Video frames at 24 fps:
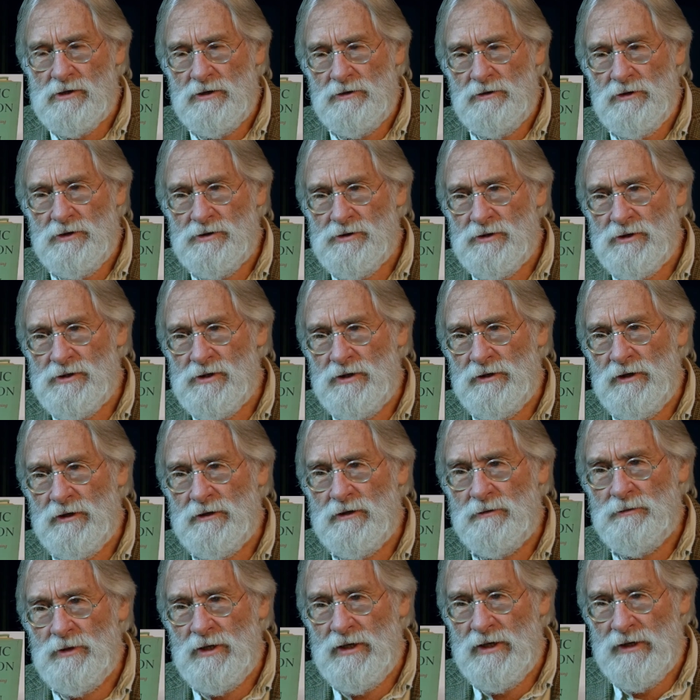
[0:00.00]
Lewis as a
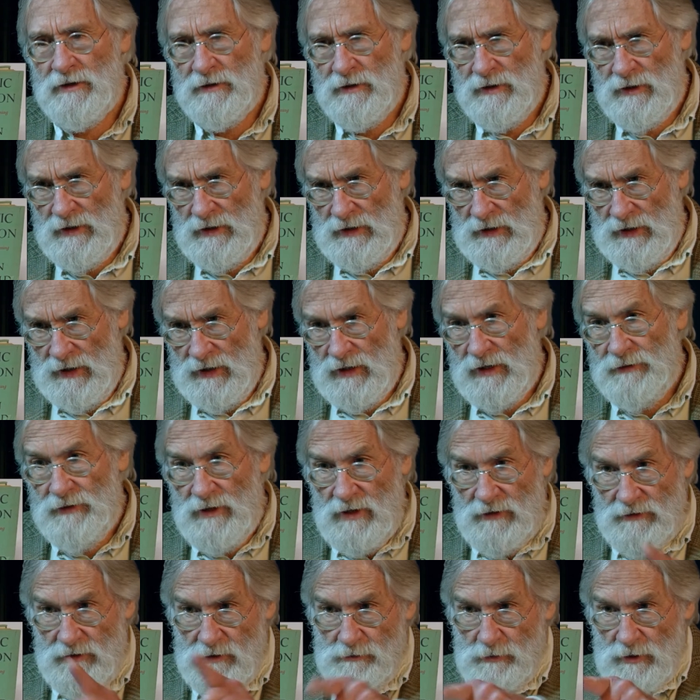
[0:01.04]
younger man, and I
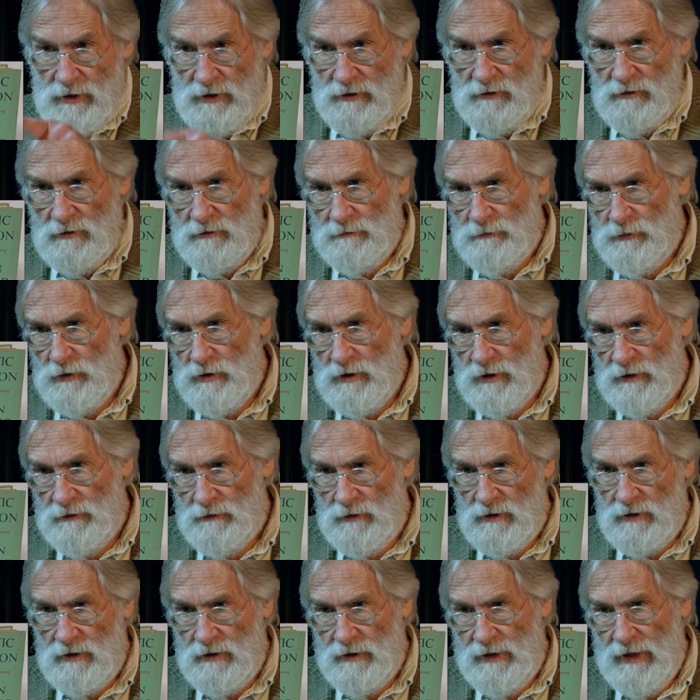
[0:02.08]
think this particular book,
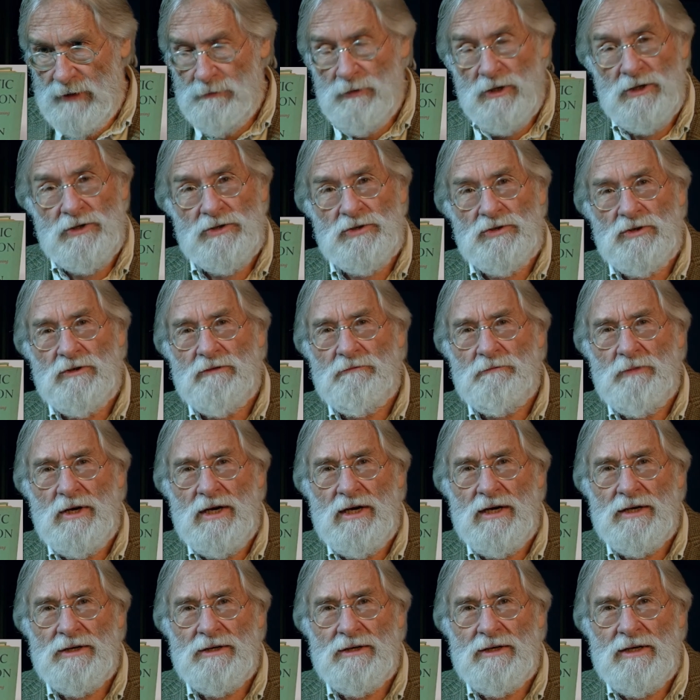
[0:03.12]
The Abolition of
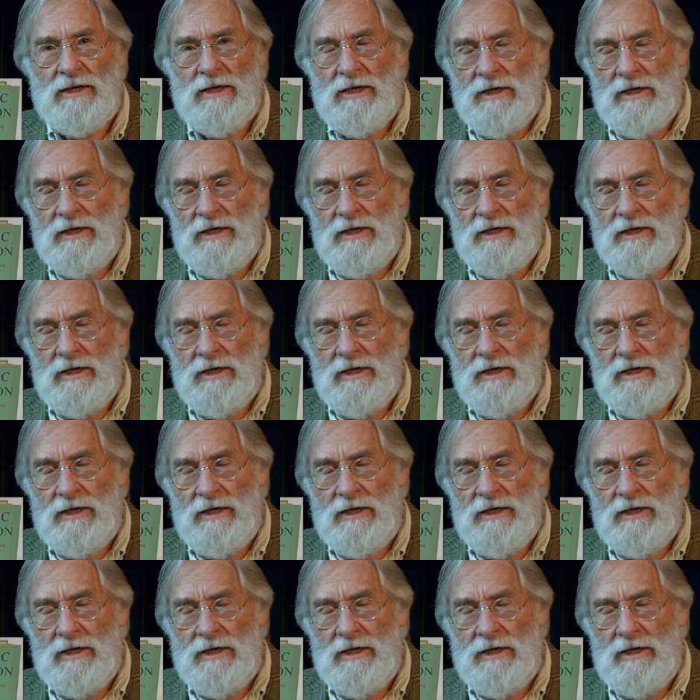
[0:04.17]
Man,